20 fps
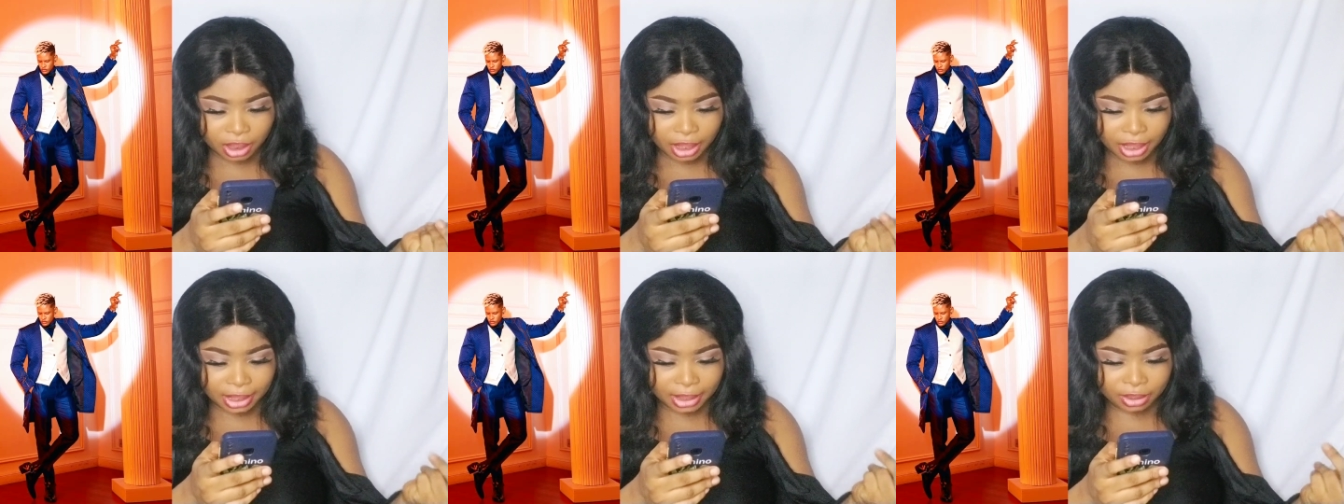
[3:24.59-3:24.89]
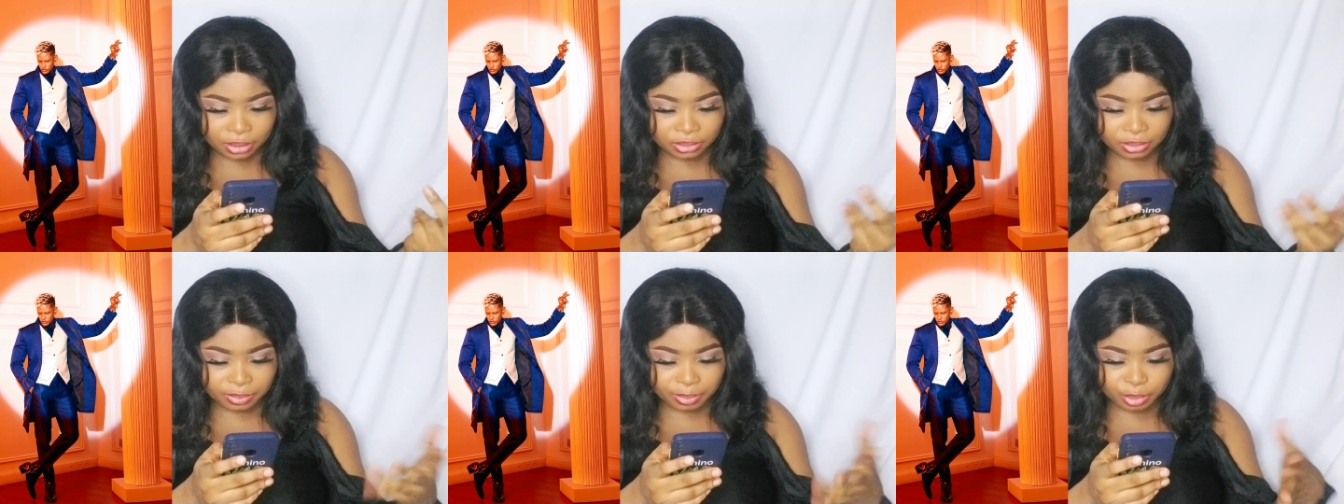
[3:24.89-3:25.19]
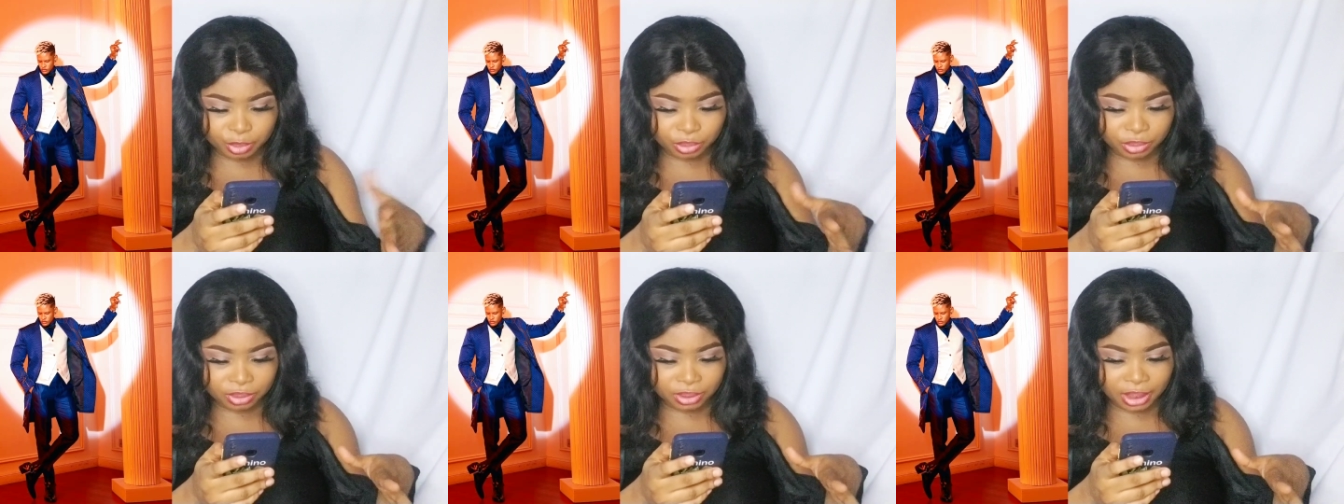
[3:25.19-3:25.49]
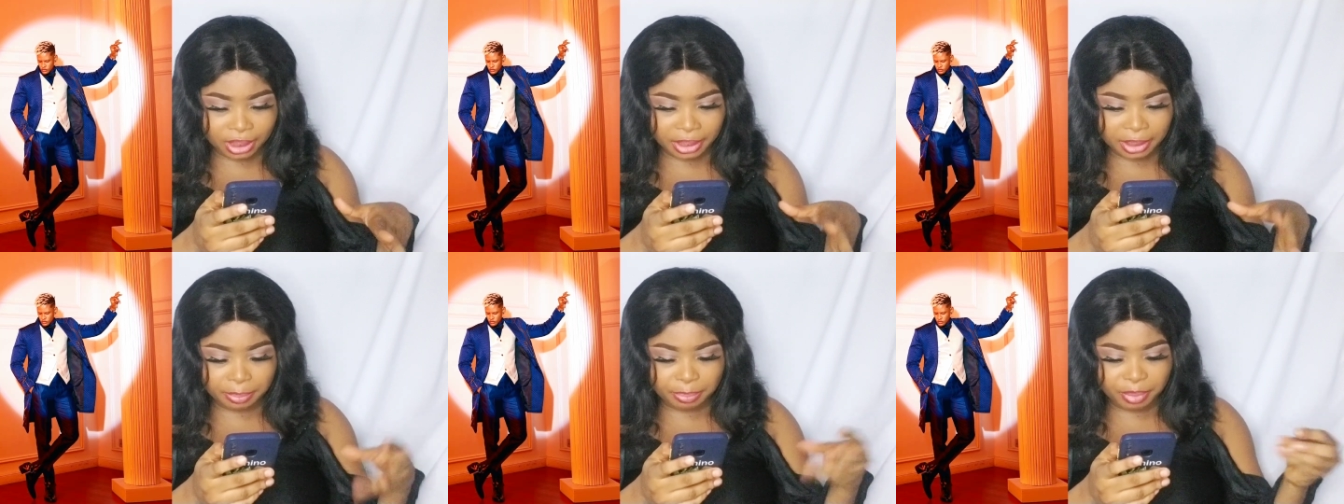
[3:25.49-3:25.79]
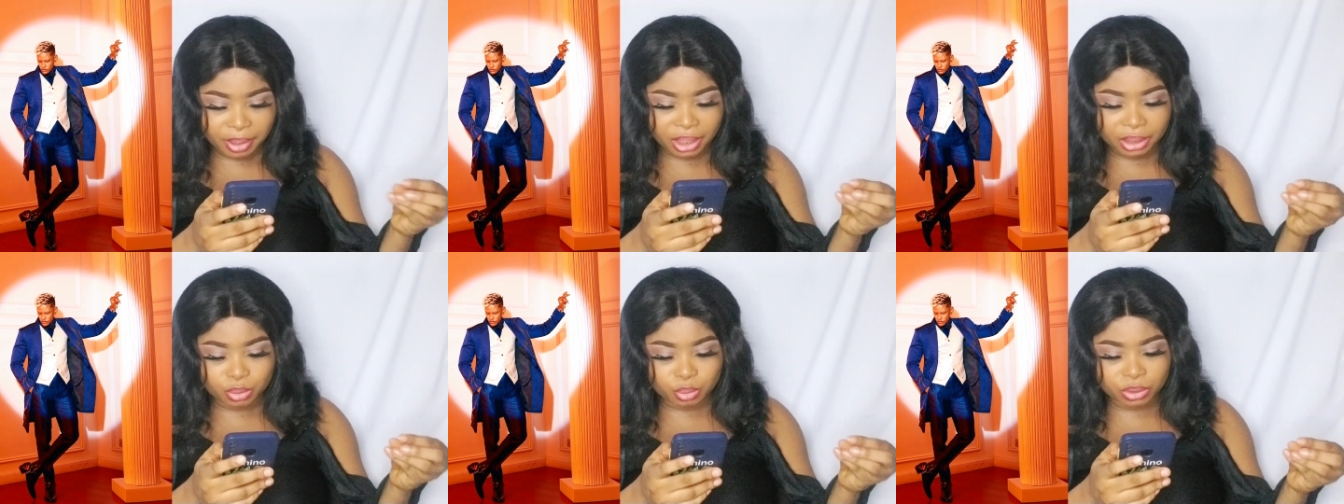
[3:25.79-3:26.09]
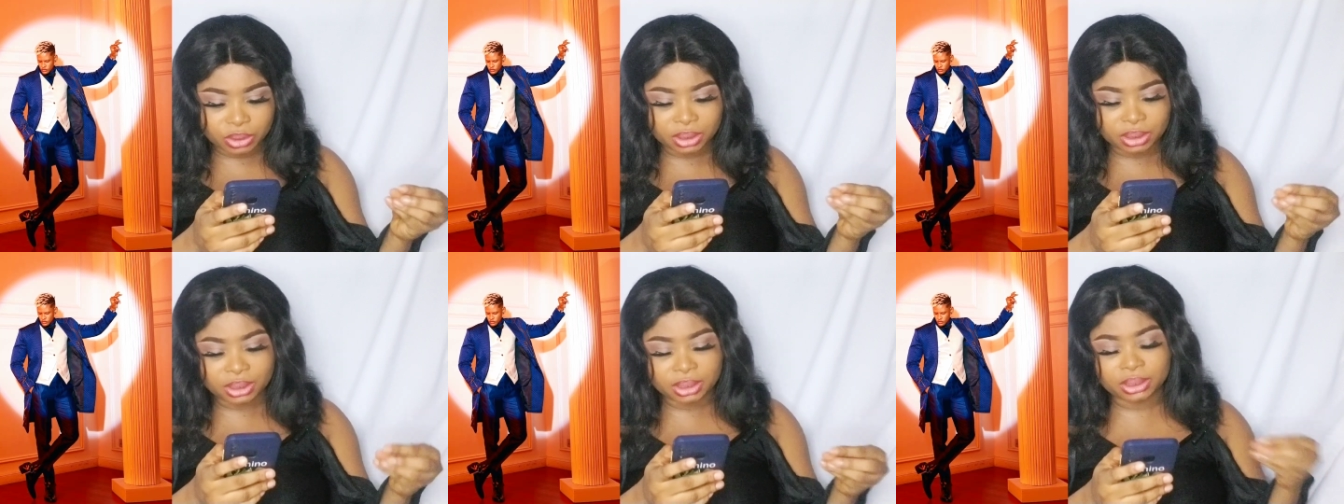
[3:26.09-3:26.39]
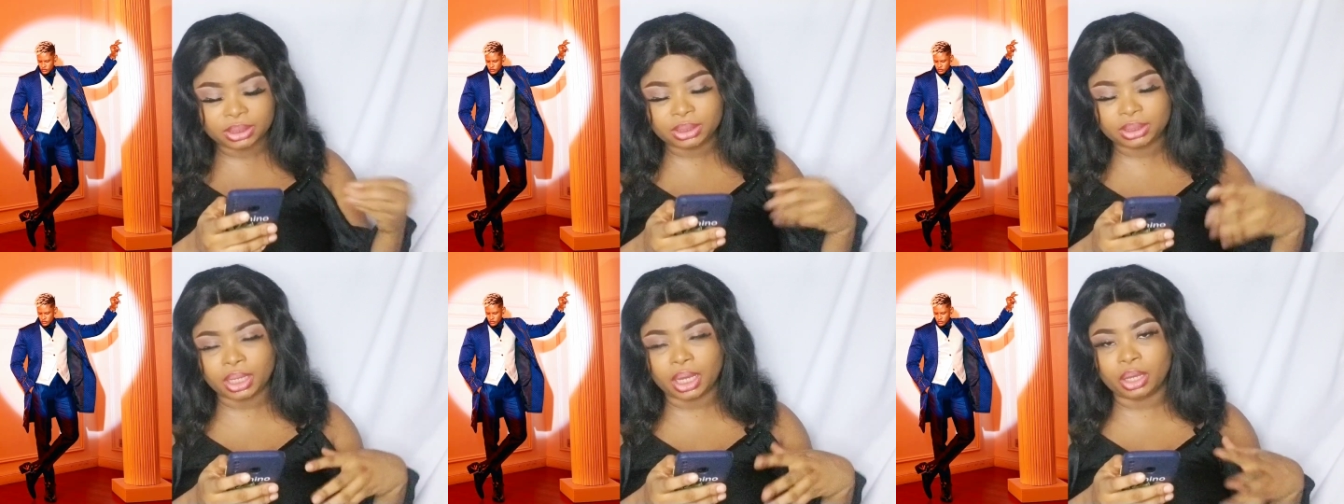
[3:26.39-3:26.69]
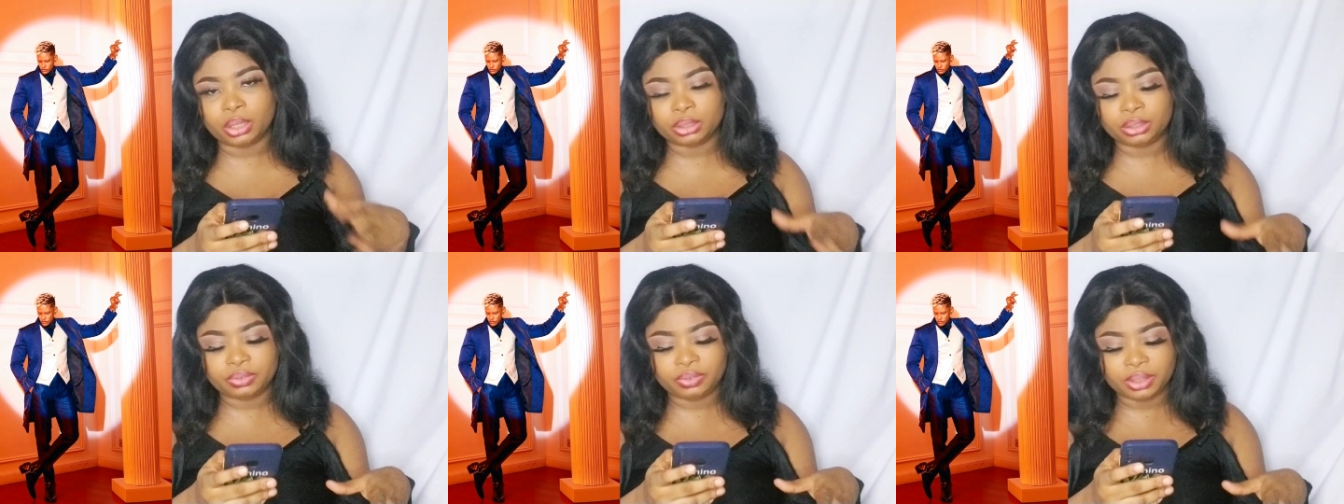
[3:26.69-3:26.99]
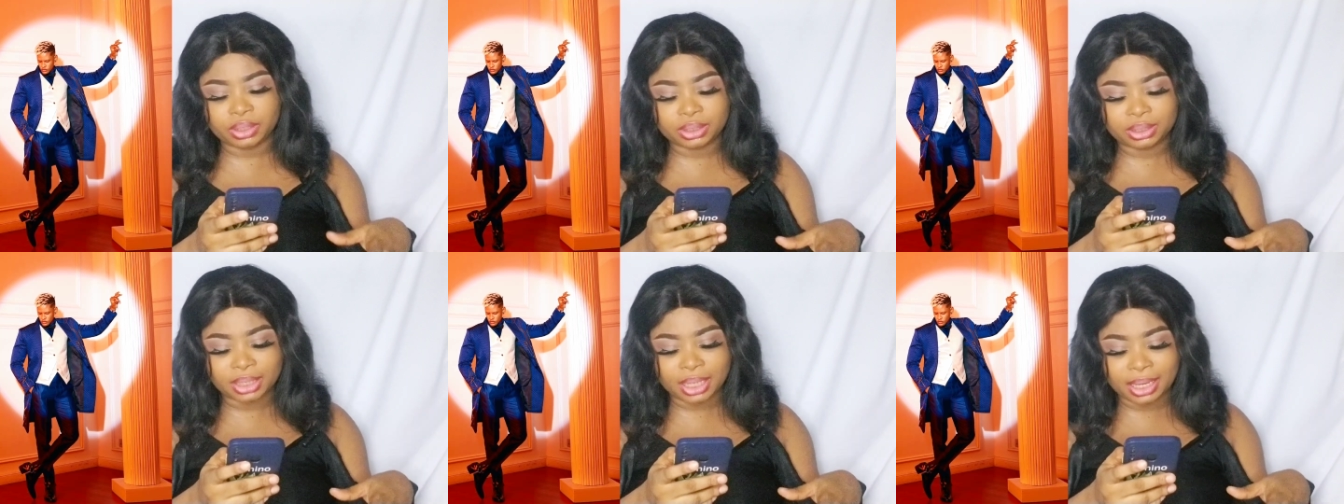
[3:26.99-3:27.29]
I love the boots that he paired with this outfit,